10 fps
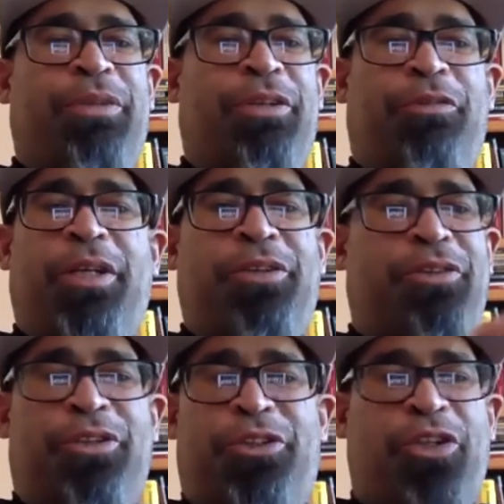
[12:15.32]
he had
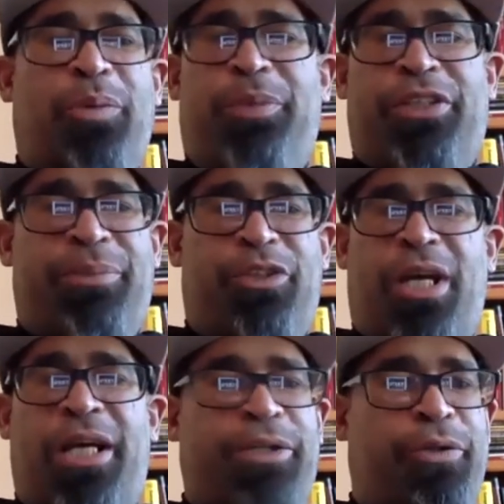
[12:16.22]
just showed me some
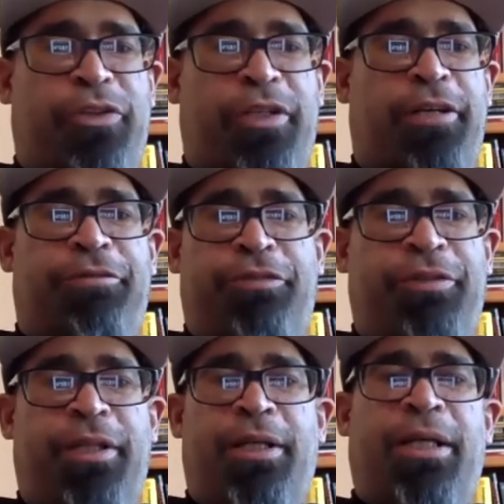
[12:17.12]
Jaco stuff,
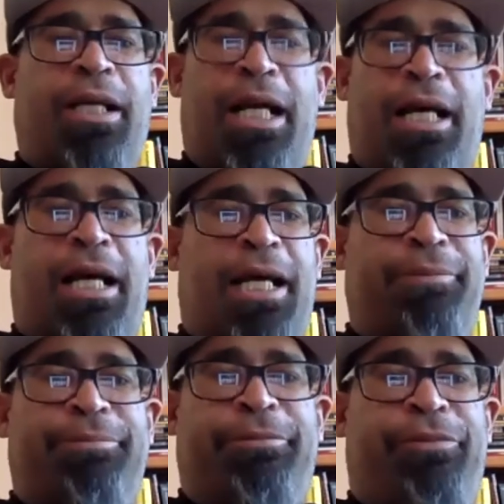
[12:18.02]
I'd
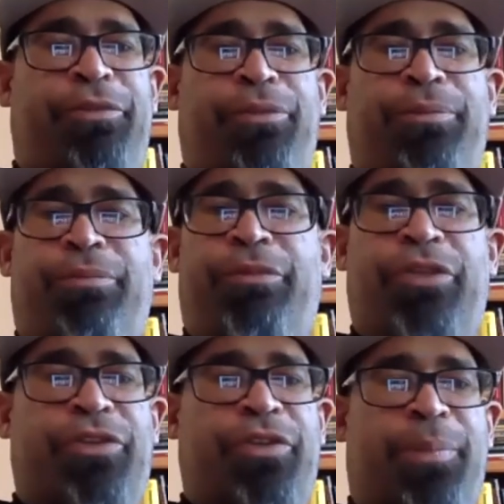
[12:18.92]
have
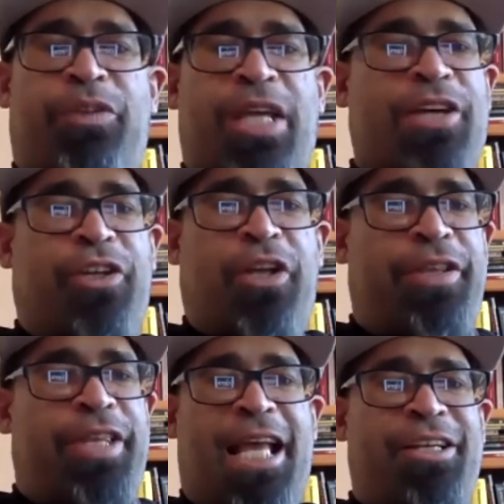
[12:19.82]
just obsessed on
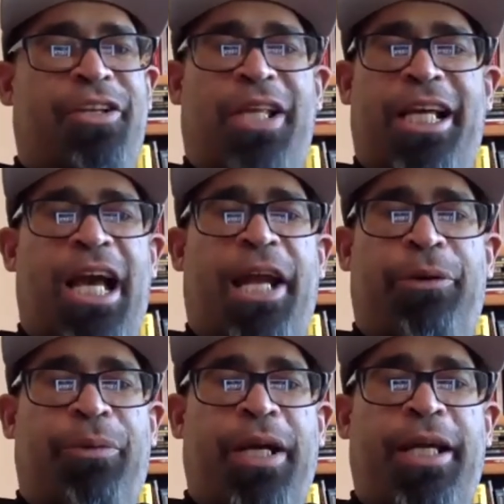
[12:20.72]
that until I got it
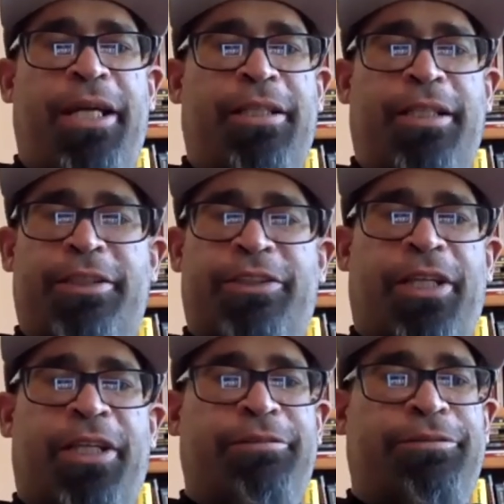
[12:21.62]
right.
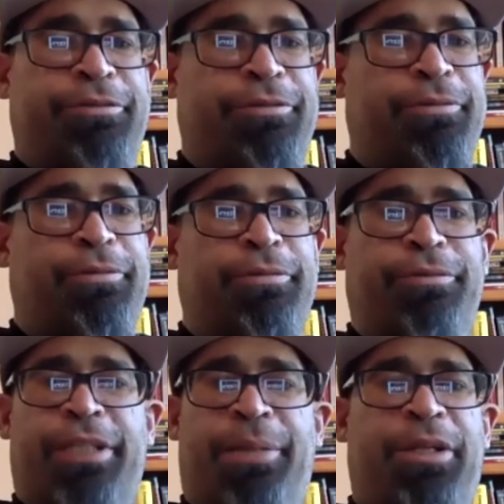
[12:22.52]
Instead of
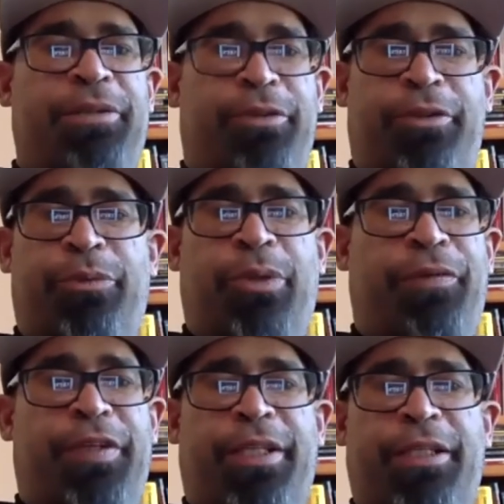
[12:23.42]
let me learn where
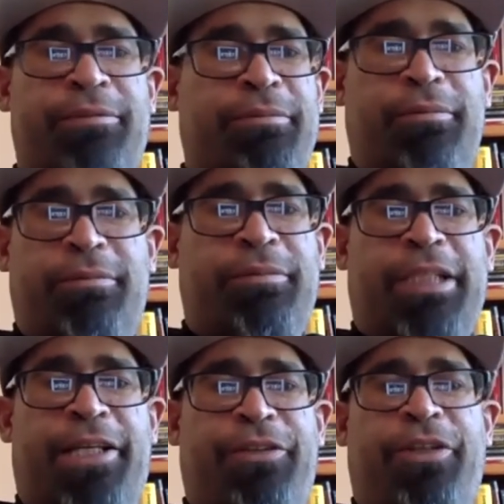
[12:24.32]
everything
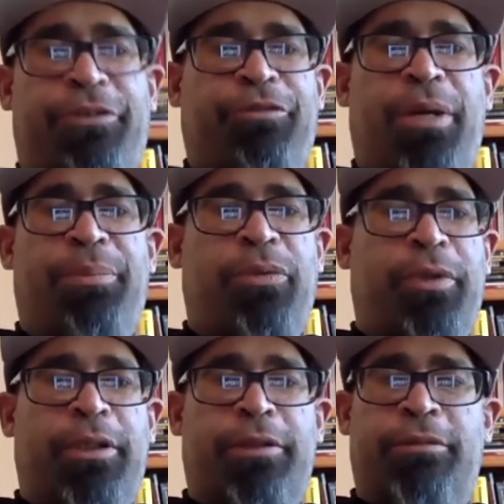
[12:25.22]
lands on the
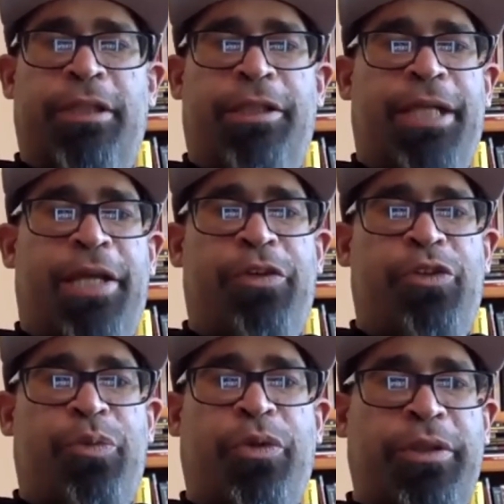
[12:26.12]
fretboard and how
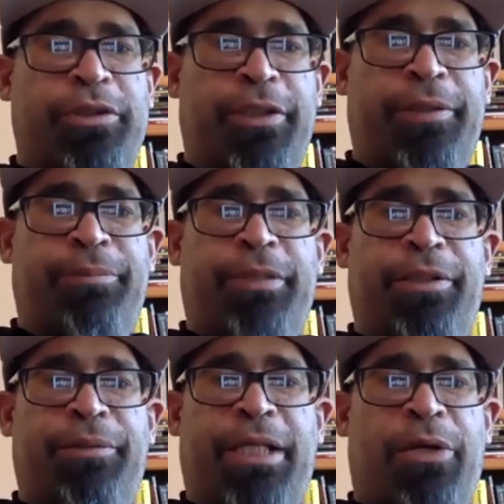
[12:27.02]
this works and
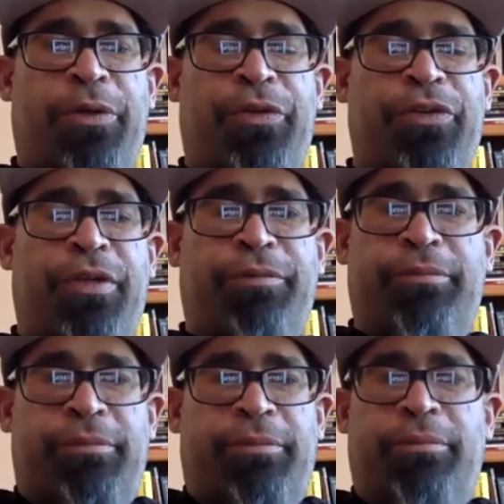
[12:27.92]
how all this stuff,
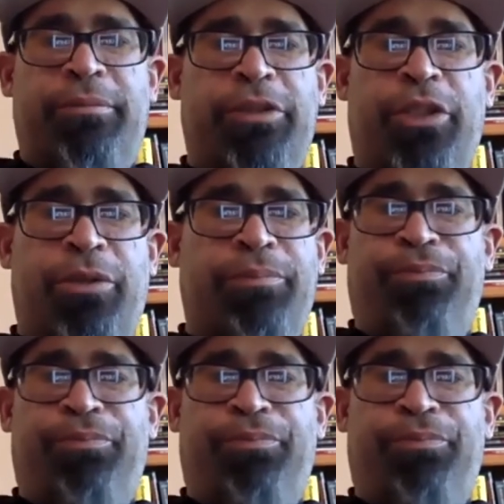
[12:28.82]
you know,